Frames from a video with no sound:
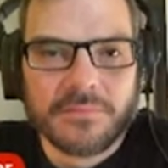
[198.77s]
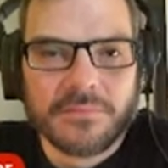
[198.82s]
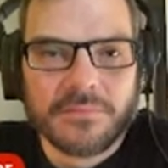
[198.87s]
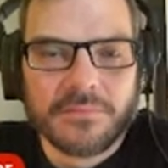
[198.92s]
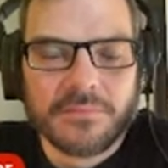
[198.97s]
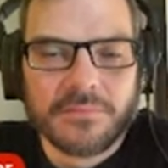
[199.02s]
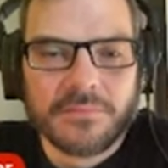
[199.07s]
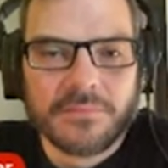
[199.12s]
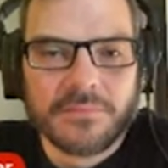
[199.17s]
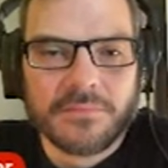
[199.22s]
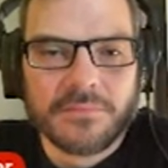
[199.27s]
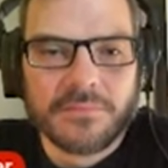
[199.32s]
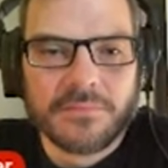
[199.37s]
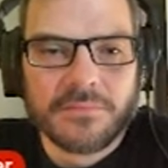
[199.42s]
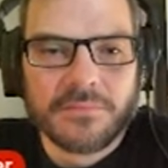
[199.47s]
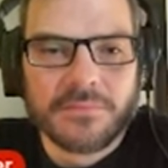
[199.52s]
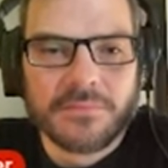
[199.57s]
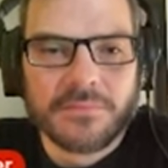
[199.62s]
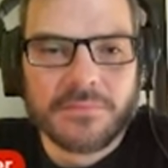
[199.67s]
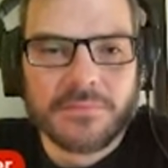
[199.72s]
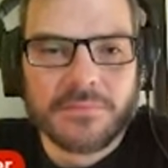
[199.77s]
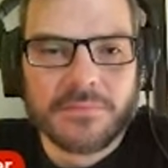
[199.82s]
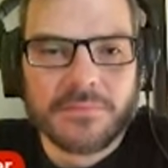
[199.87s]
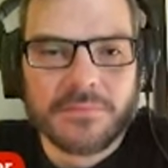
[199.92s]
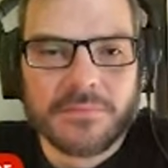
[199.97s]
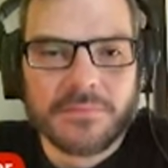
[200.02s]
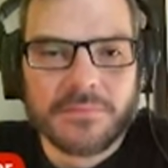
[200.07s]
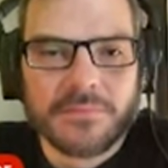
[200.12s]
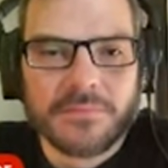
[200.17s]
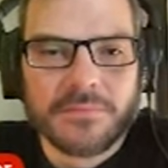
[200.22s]

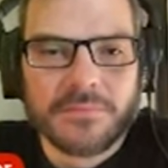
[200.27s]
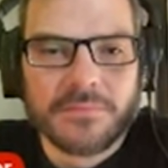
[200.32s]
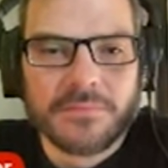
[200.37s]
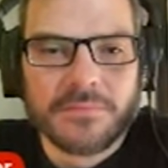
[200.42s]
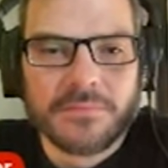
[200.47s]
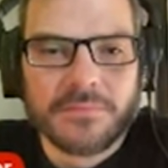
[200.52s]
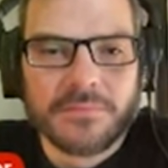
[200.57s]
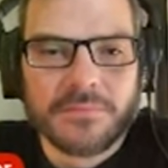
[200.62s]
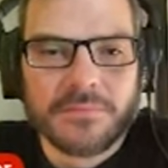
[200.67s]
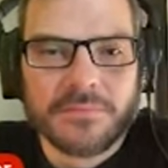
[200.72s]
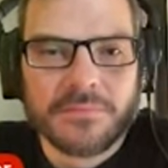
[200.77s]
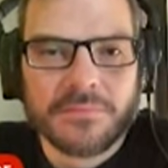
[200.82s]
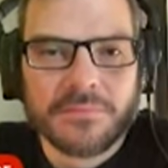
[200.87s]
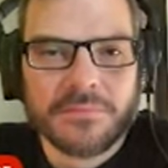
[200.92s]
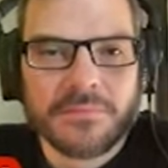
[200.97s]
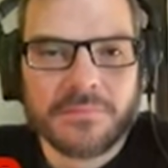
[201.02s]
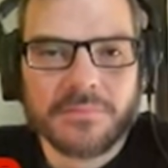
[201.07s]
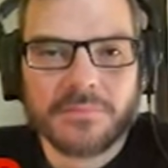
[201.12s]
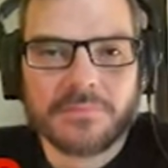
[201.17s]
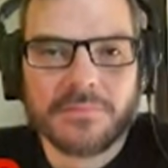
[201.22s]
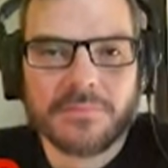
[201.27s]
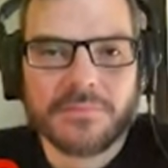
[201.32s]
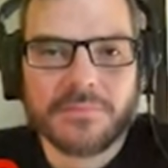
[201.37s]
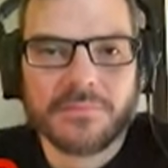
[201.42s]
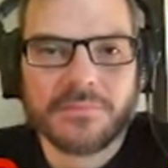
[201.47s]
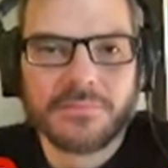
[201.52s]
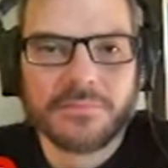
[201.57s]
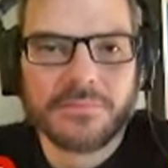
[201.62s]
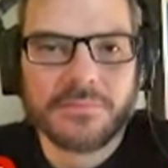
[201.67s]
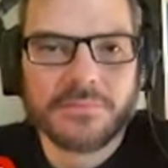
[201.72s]

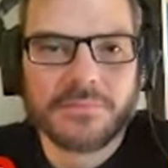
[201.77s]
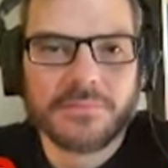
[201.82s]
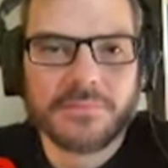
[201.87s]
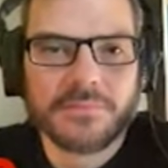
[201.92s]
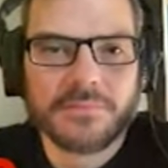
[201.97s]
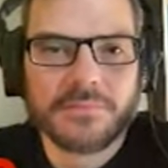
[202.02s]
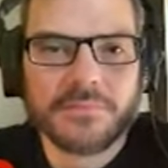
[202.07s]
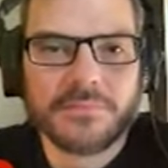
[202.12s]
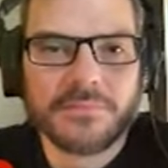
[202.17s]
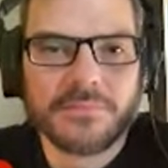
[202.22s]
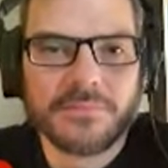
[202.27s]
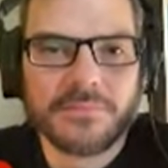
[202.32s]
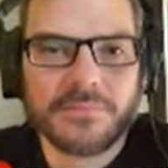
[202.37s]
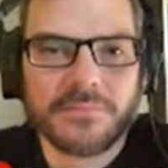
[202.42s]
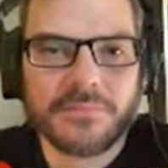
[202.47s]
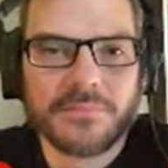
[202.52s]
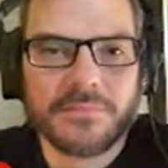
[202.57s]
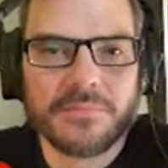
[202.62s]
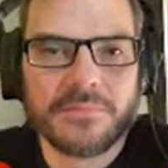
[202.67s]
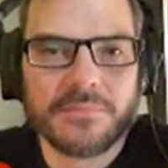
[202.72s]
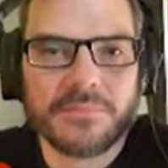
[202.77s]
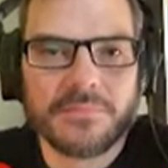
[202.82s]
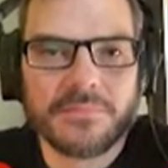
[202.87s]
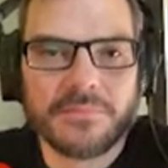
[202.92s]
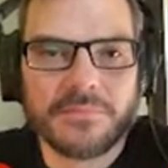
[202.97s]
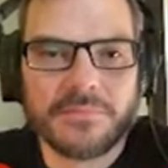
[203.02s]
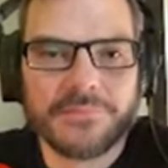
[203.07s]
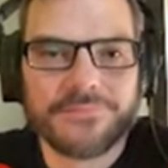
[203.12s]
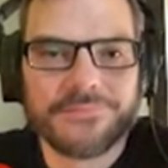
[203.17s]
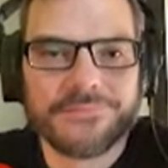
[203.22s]

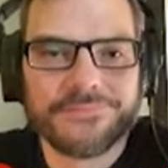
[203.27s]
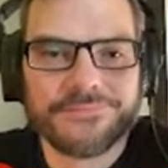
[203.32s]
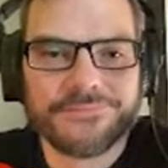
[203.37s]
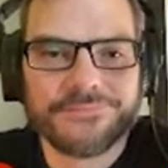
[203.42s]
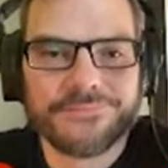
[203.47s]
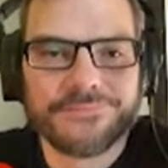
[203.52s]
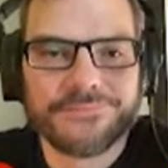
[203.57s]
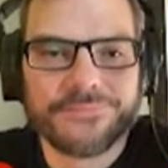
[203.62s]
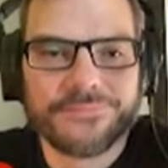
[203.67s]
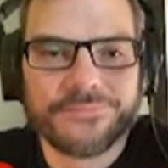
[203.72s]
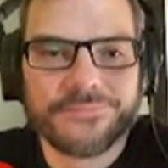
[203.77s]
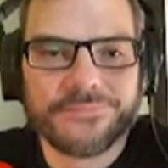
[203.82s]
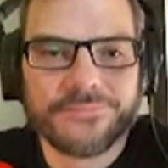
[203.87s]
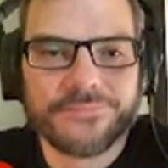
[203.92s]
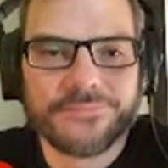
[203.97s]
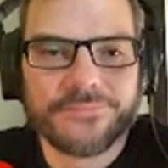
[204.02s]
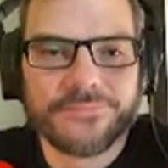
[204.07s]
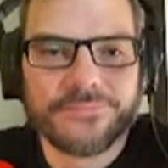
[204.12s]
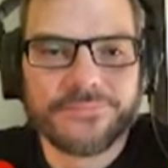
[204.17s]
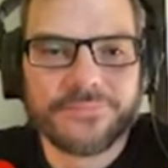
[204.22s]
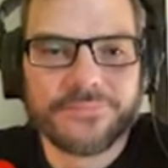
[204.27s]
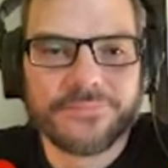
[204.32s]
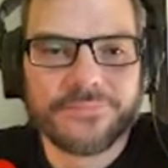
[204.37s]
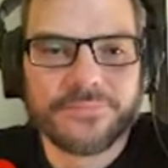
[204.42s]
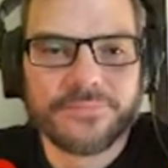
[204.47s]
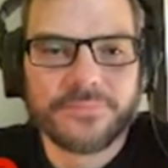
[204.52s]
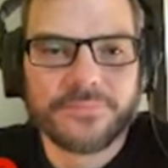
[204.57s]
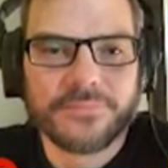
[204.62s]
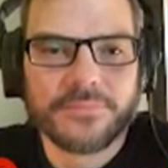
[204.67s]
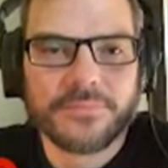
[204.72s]

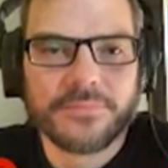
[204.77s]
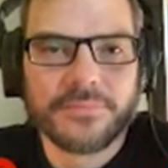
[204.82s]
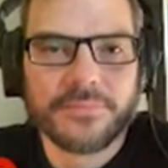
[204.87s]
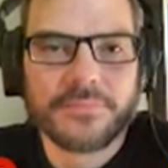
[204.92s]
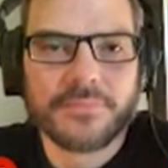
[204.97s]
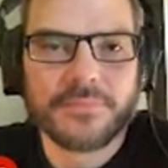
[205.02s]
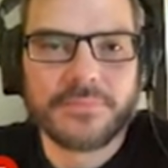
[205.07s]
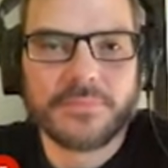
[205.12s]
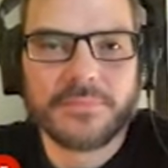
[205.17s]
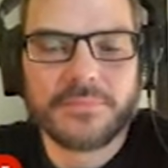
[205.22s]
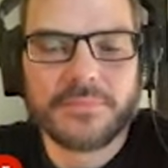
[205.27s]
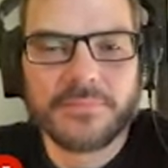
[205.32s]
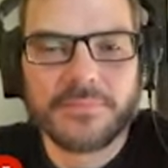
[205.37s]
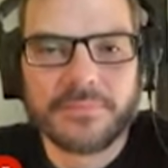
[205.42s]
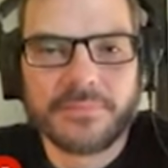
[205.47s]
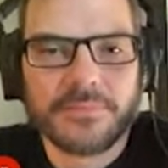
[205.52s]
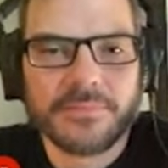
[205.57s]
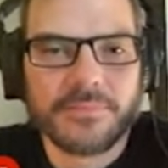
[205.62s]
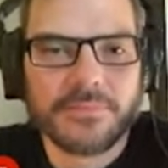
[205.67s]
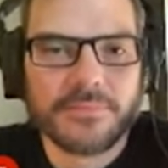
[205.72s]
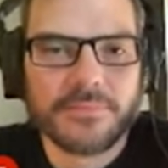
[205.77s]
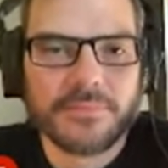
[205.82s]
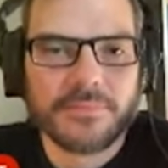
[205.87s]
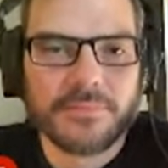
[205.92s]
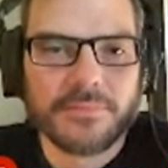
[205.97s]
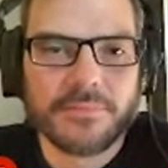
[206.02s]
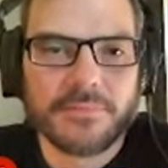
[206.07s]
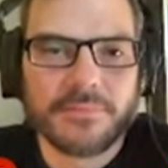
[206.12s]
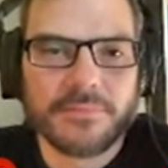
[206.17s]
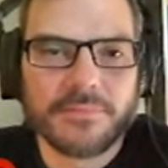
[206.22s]

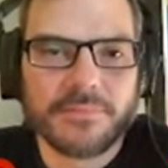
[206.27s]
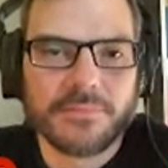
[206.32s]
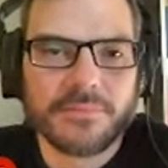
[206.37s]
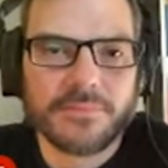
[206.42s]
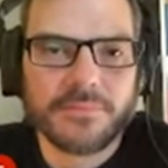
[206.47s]
(not speaking)